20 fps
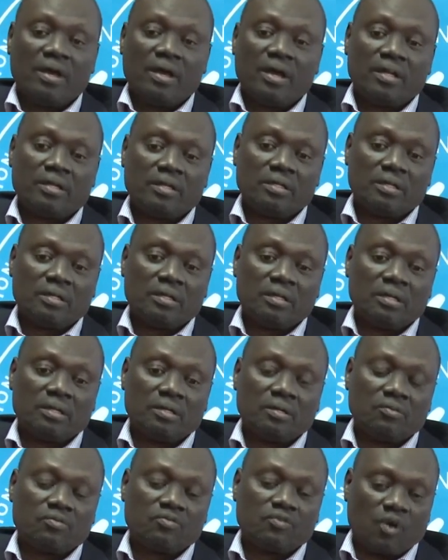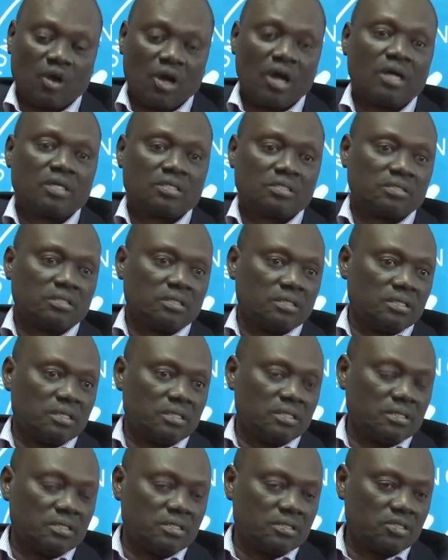And for us in
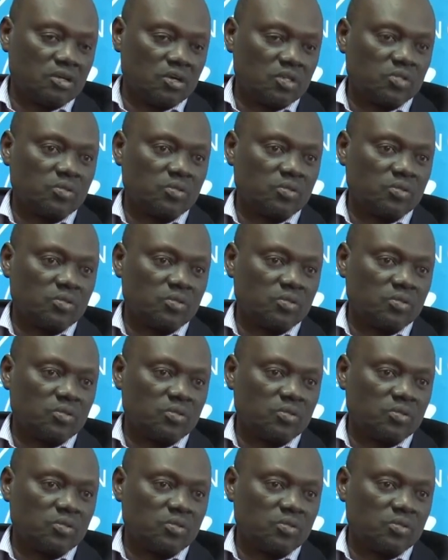the South